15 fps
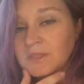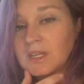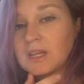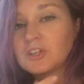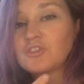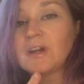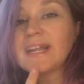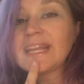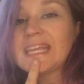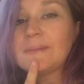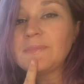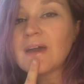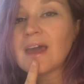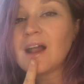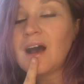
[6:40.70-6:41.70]
Try to
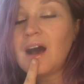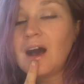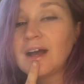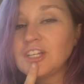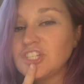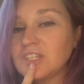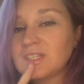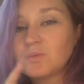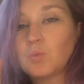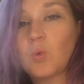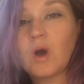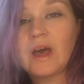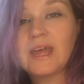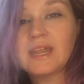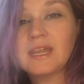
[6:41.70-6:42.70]
keep that ah just
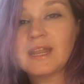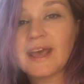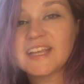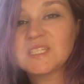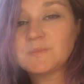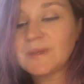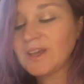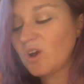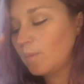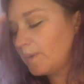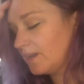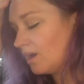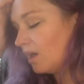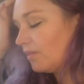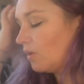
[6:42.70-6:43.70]
one nice big
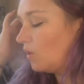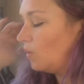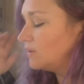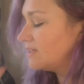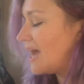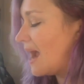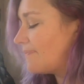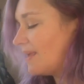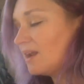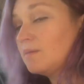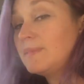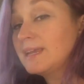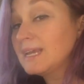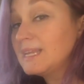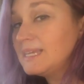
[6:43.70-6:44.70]
open ah the whole time. That'll
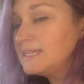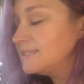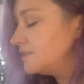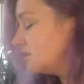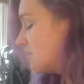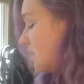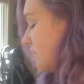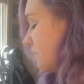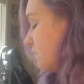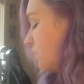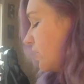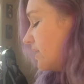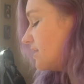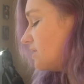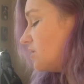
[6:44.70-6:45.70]
make it easier on the
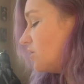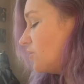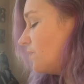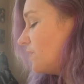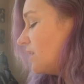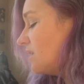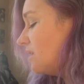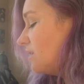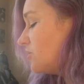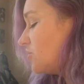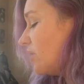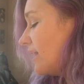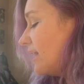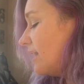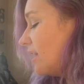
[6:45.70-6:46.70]
voice too. Let's
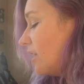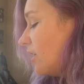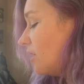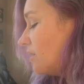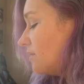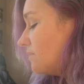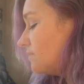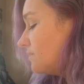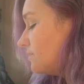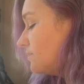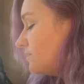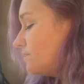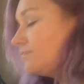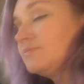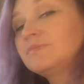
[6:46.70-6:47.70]
try it here.
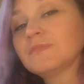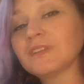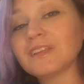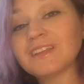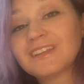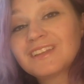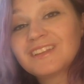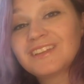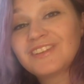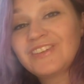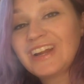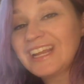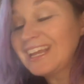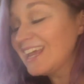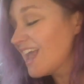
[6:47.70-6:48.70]

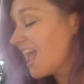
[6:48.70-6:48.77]
Ready?